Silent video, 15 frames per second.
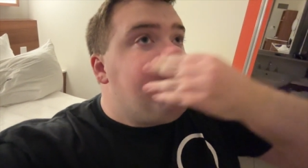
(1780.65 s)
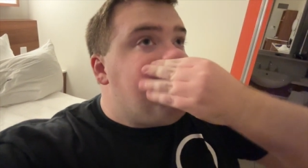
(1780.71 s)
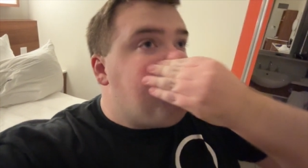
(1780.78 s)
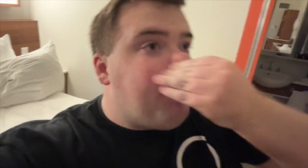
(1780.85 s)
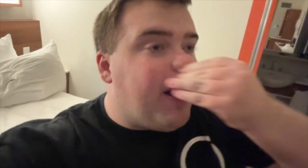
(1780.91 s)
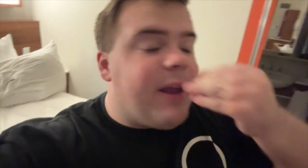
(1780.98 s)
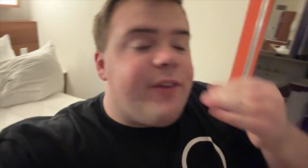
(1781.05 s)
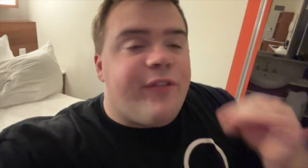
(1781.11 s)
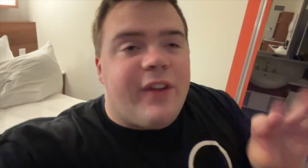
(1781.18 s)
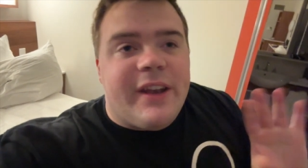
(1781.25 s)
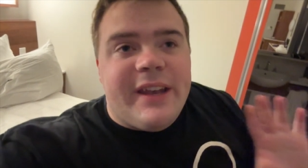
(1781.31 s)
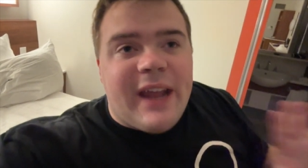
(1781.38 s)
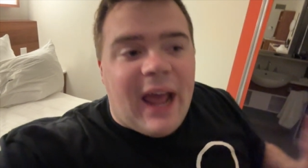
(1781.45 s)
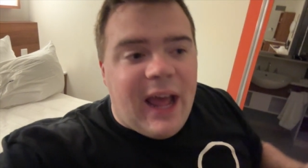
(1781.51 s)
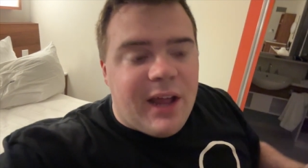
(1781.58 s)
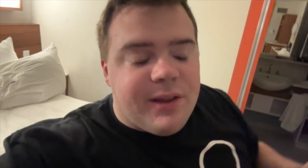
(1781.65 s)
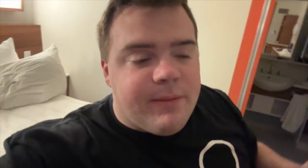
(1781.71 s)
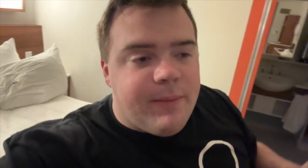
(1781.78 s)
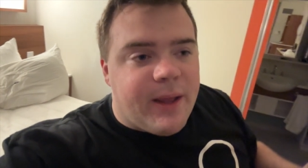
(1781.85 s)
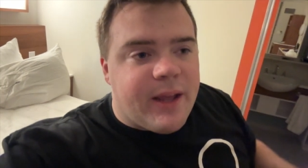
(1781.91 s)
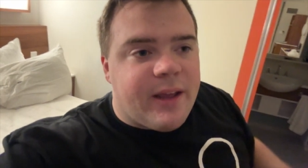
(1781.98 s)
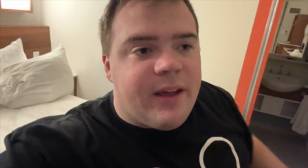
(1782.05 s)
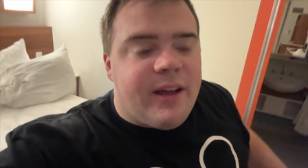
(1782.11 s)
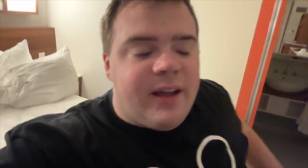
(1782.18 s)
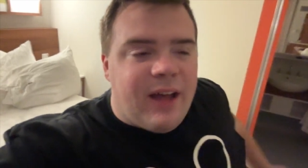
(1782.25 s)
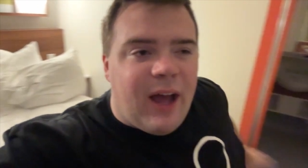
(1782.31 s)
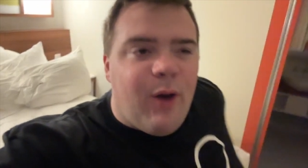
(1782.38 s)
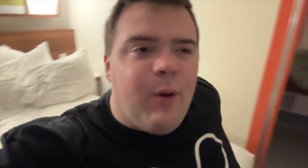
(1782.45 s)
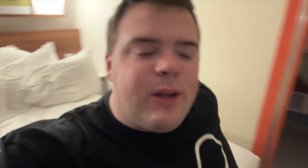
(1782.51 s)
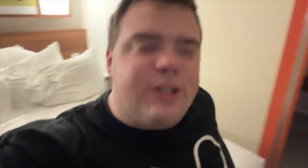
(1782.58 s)
But Fantasmic.
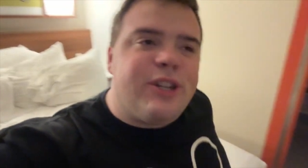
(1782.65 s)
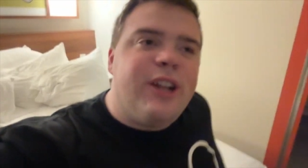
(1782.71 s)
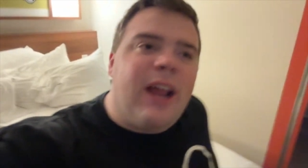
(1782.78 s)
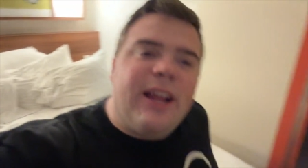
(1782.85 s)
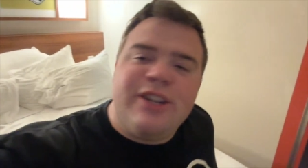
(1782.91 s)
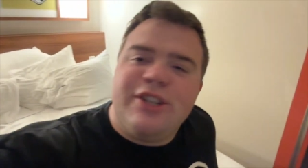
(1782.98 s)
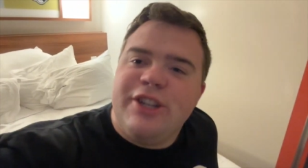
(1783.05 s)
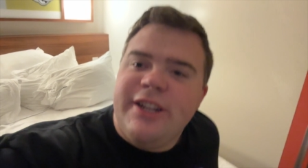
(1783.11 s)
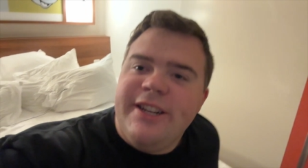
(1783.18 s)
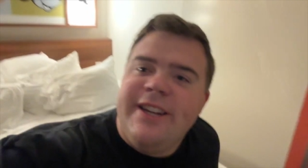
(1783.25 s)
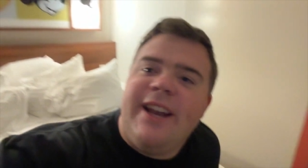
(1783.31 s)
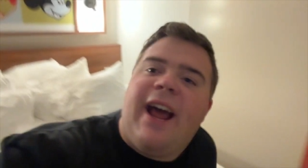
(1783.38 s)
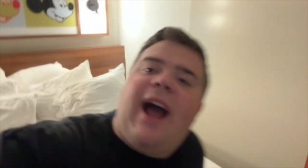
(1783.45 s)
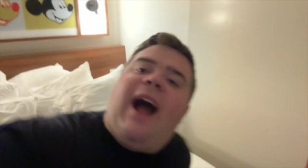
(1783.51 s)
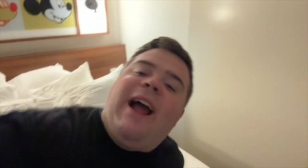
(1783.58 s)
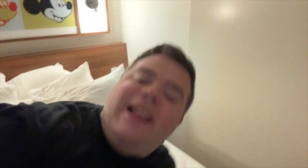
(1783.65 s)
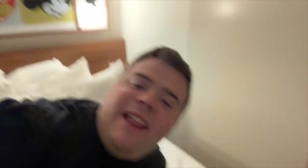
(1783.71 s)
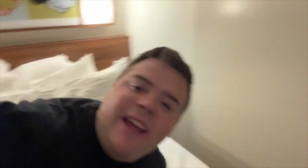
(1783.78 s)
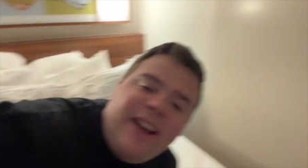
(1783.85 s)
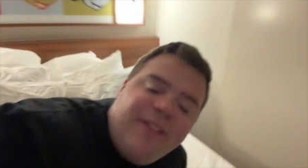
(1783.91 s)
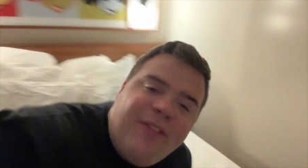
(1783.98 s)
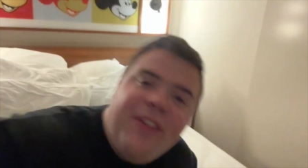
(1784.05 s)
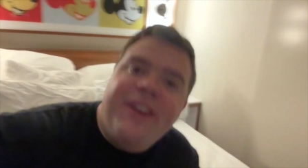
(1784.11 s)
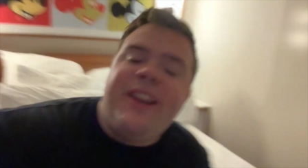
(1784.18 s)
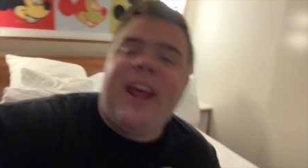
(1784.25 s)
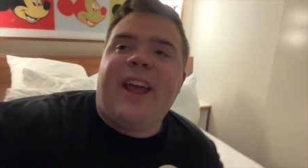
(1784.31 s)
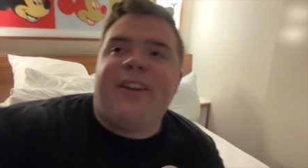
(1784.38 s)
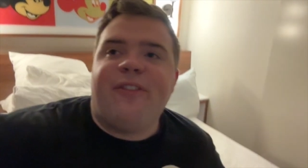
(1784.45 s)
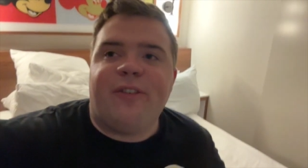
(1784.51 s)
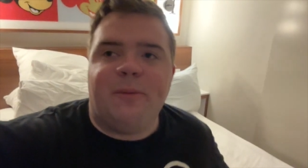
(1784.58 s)
Oh, I should have done a highlight of the
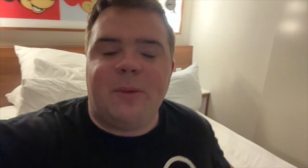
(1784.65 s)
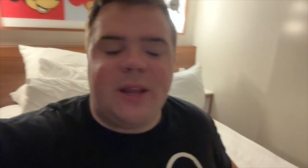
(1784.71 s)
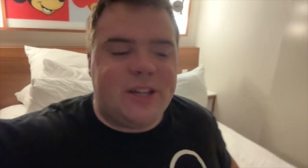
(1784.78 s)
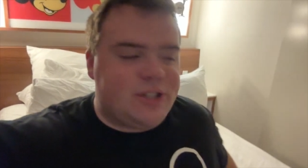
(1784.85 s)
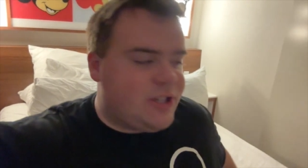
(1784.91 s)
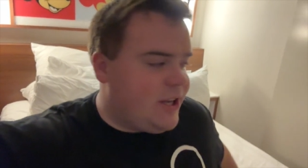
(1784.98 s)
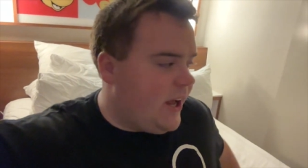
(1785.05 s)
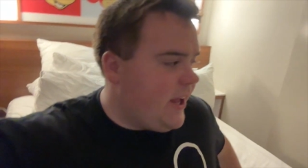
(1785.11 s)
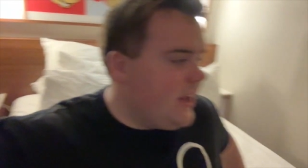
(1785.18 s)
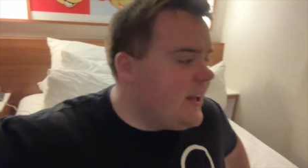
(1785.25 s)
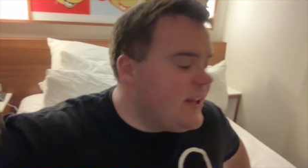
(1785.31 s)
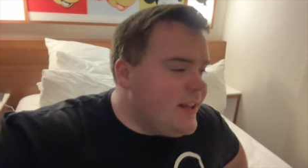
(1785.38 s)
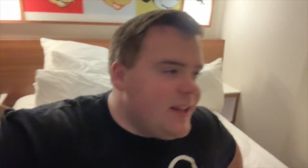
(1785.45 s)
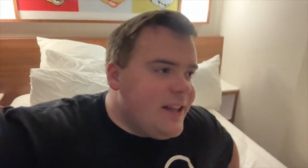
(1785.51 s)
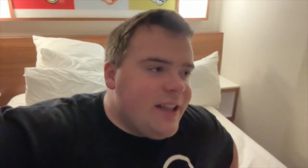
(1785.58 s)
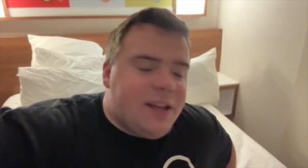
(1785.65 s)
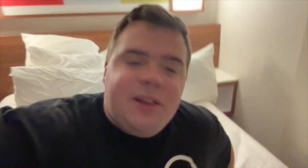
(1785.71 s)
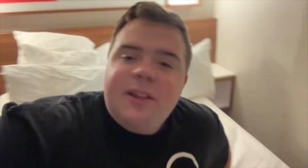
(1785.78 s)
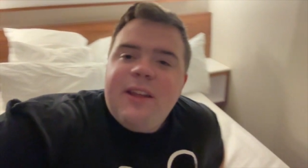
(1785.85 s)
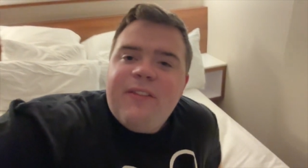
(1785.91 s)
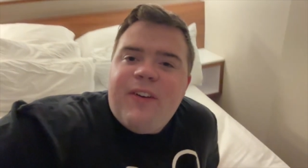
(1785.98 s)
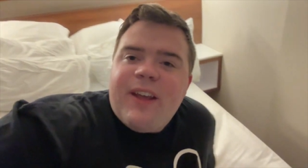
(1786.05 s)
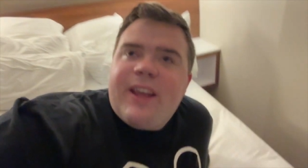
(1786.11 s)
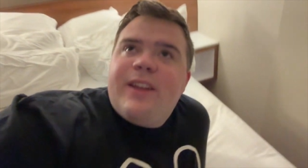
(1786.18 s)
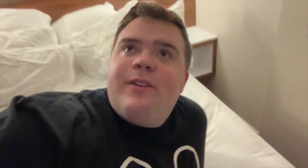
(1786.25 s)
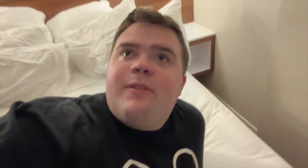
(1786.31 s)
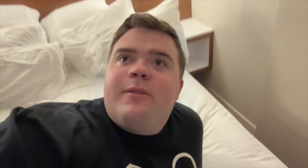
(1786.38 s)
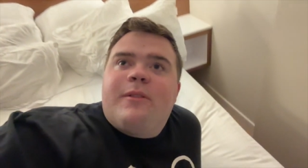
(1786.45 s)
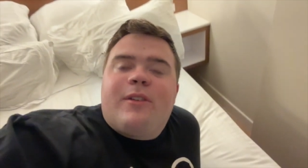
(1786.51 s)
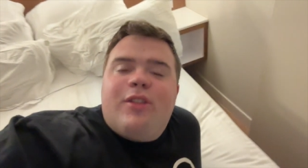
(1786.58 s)
day from each day. Let's see if I
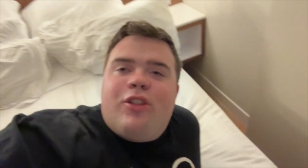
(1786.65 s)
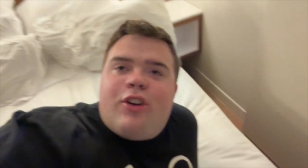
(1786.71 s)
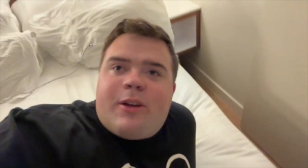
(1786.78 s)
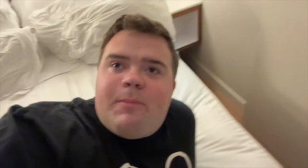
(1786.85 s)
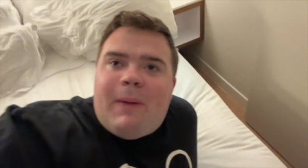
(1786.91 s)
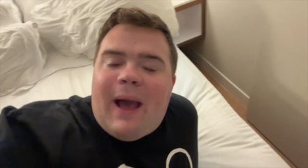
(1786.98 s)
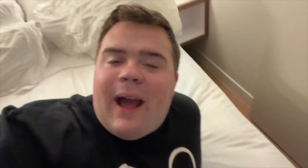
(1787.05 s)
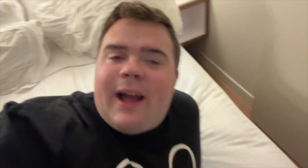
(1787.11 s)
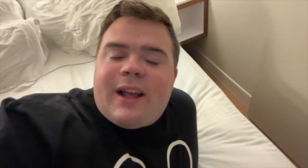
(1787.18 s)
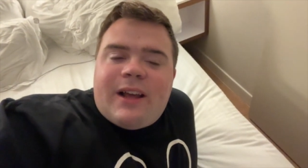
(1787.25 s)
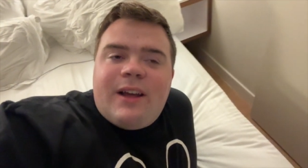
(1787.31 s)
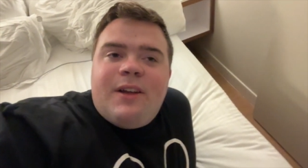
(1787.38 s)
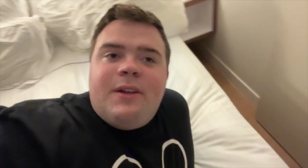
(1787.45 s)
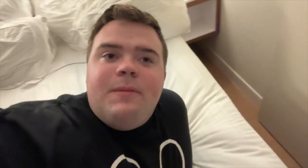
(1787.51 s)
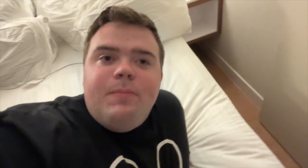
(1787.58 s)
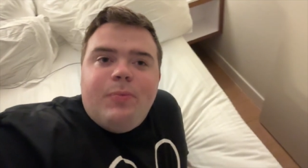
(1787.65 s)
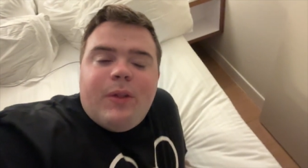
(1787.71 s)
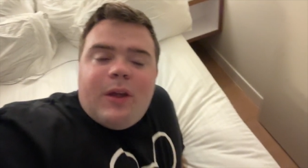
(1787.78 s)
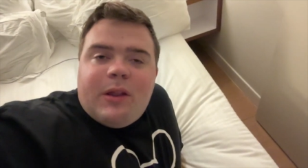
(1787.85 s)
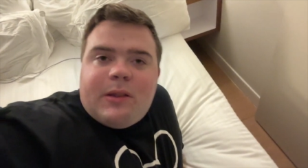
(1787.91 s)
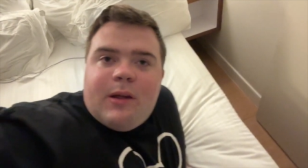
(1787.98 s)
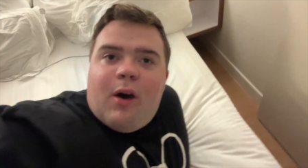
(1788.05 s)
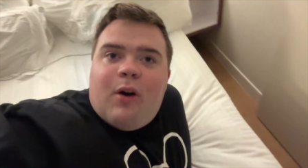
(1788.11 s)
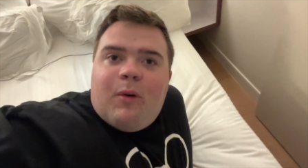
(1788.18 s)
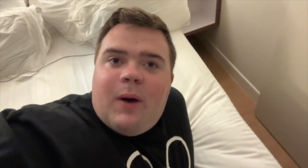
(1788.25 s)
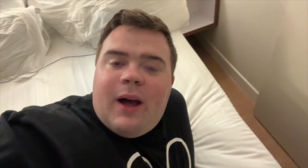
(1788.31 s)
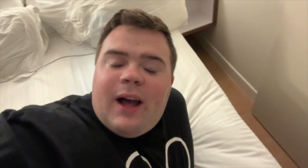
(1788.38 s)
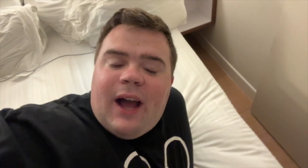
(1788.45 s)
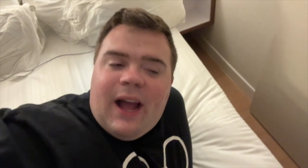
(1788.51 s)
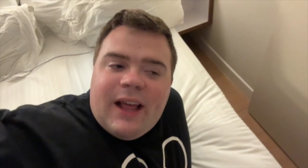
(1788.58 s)
can look back. So
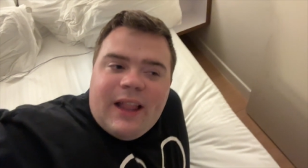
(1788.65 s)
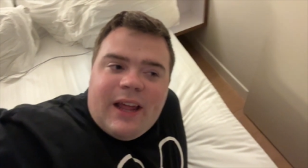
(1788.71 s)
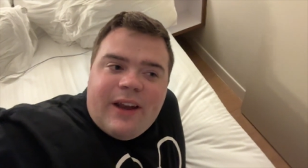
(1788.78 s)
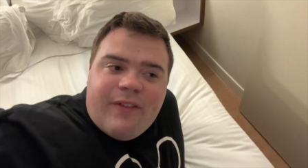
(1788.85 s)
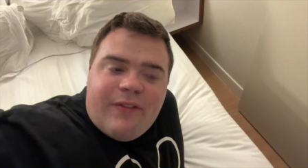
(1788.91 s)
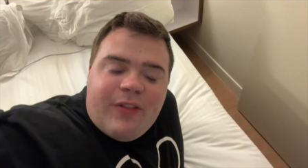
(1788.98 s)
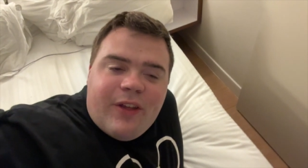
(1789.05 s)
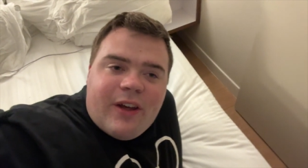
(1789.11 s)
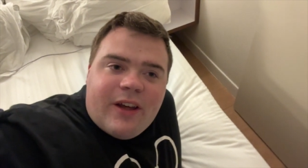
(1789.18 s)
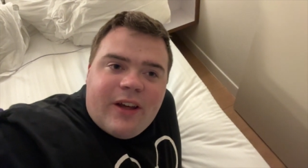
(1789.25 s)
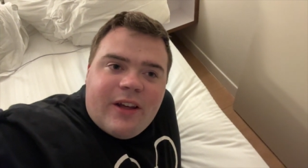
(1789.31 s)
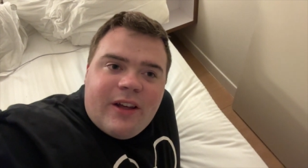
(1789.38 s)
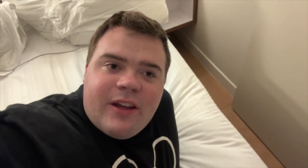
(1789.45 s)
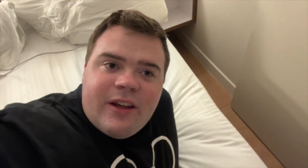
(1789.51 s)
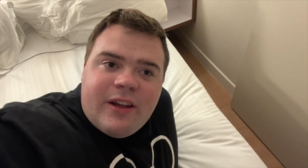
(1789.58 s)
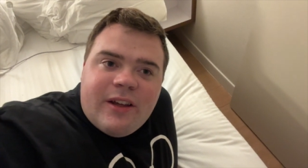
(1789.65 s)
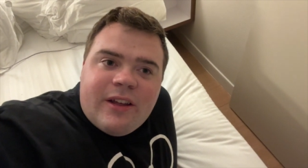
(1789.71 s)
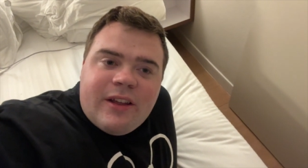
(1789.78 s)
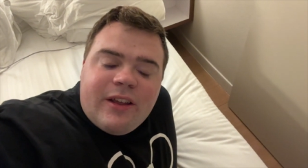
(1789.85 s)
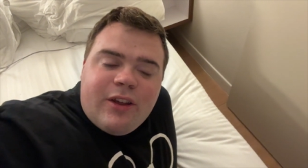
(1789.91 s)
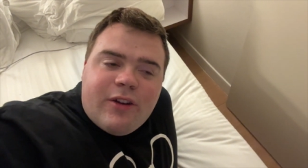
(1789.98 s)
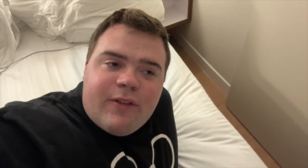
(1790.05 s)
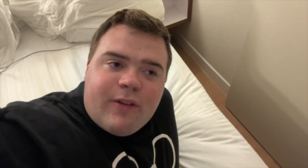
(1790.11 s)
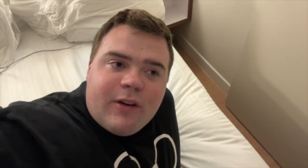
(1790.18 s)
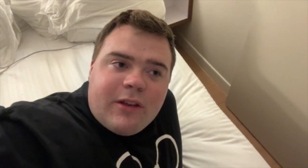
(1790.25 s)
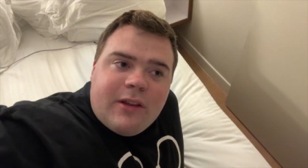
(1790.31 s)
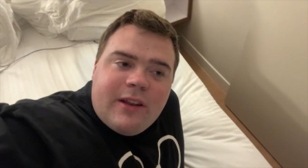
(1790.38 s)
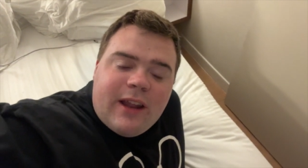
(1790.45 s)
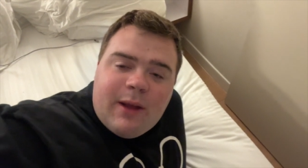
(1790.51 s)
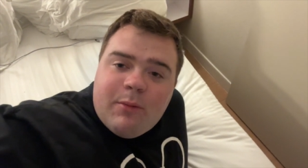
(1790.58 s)
highlight of the
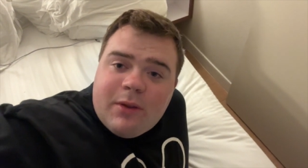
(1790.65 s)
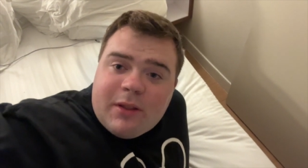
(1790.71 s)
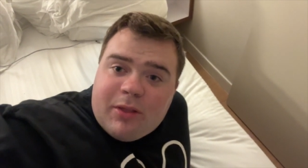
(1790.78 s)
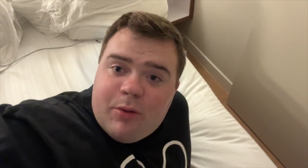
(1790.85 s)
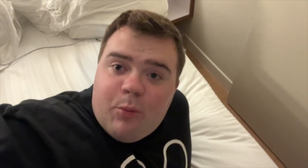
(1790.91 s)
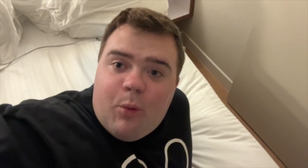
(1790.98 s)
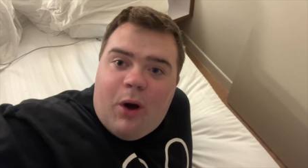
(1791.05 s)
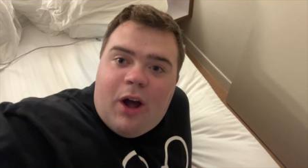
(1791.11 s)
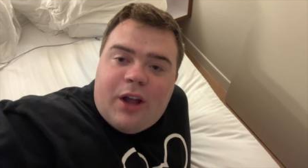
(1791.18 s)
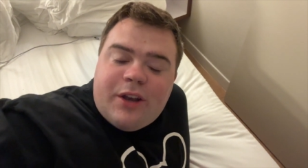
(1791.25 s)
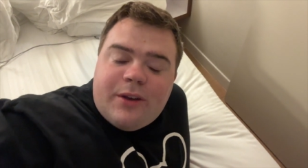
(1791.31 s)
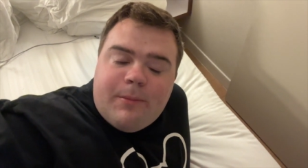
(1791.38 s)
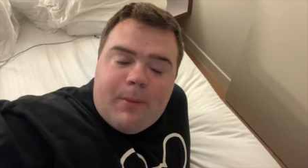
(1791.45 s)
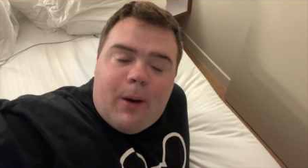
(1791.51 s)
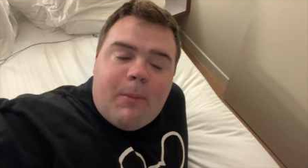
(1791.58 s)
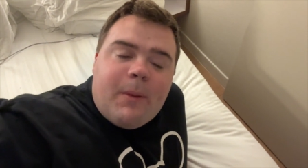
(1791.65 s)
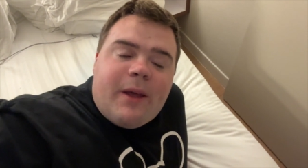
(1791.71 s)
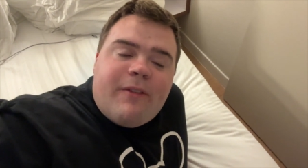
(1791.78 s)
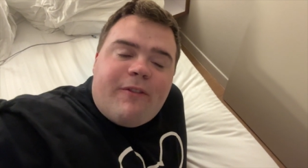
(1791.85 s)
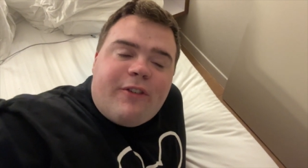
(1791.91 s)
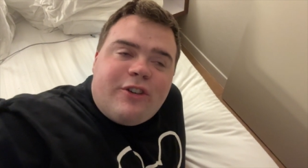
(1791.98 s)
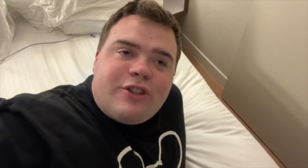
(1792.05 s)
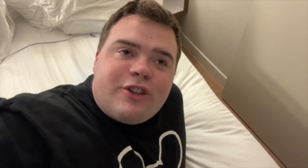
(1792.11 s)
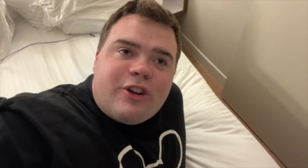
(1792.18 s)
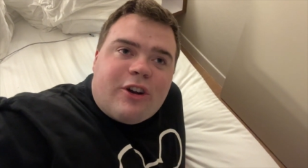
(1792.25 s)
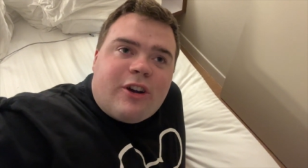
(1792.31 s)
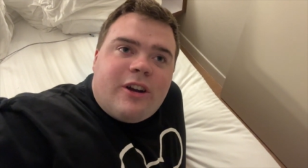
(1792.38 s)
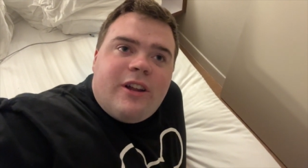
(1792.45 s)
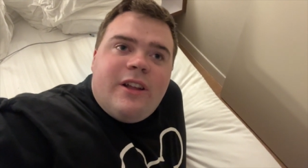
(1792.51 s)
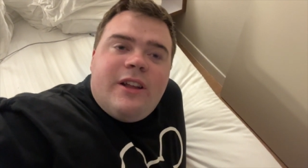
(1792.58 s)
Universal day was the wand moment for
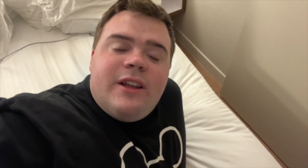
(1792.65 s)
sure.